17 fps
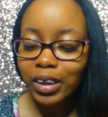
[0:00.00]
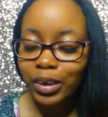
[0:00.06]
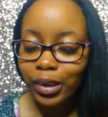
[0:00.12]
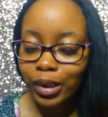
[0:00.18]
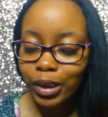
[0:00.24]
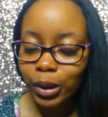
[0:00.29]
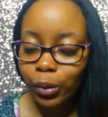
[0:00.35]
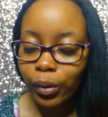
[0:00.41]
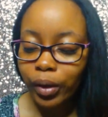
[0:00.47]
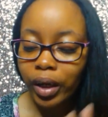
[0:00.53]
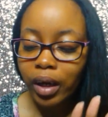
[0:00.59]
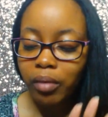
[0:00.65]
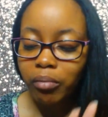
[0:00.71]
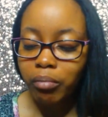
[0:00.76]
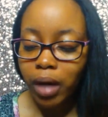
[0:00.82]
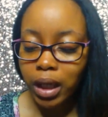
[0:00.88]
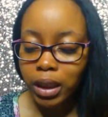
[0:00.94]
Your
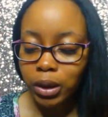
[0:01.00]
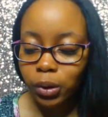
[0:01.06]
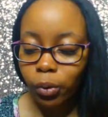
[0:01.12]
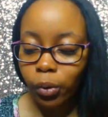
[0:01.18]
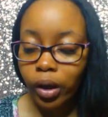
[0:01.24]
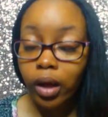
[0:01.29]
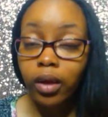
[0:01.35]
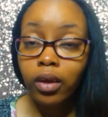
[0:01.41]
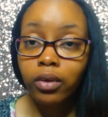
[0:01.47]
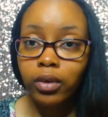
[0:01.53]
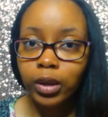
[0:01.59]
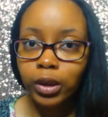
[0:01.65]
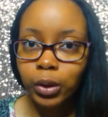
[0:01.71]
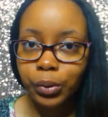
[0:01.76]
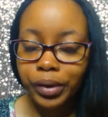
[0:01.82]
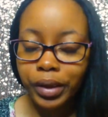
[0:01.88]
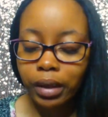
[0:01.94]
story, my story,
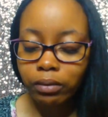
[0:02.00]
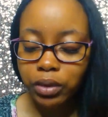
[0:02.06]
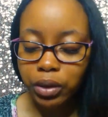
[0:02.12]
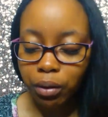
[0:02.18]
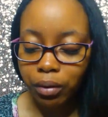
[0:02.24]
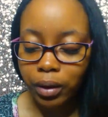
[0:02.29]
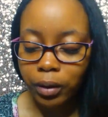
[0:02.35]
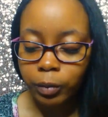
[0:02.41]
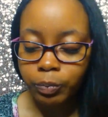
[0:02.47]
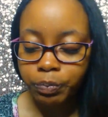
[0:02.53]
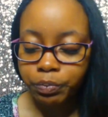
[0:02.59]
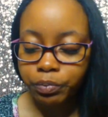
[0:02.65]
the story of Jonah.